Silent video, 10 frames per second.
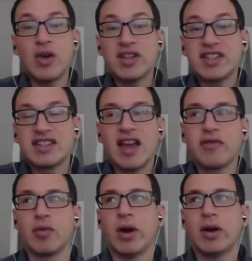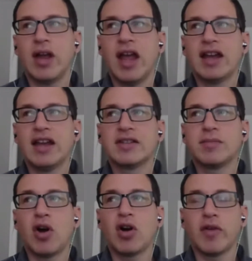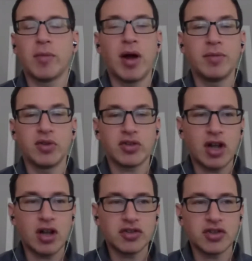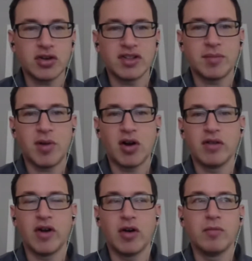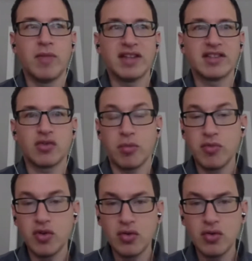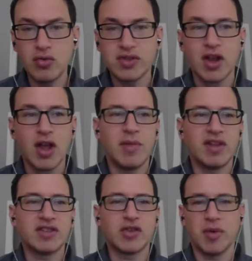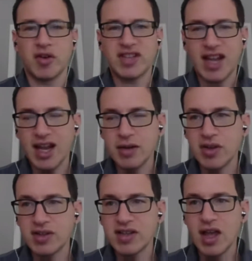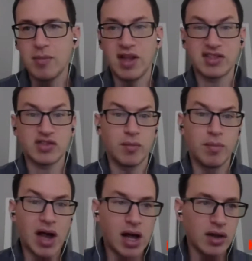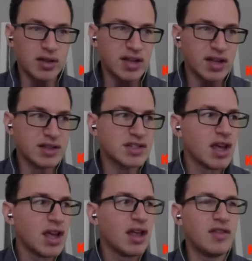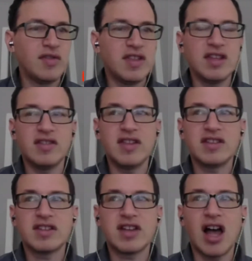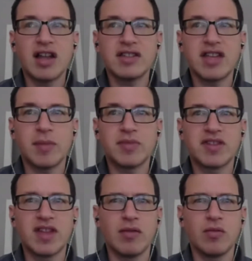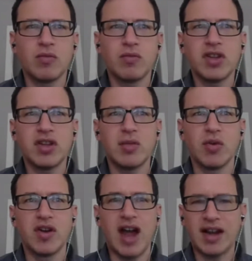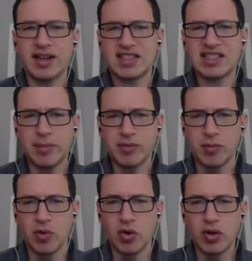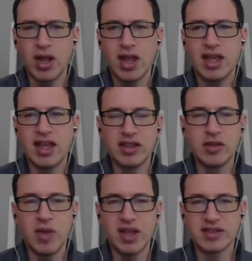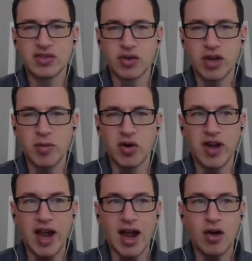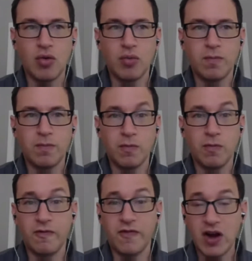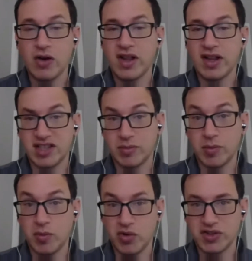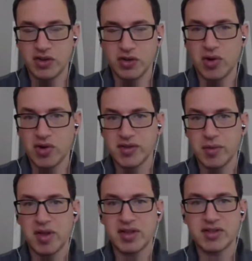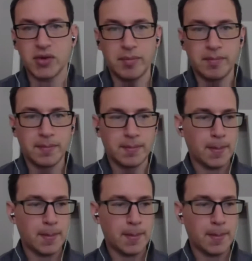Now it's everywhere. And it's a part of our popular culture. It's a part of our mainstream news, mainstream entertainment, mainstream politics. These concepts that really were not acceptable in the mainstream are now very acceptable in certain parts of the mainstream.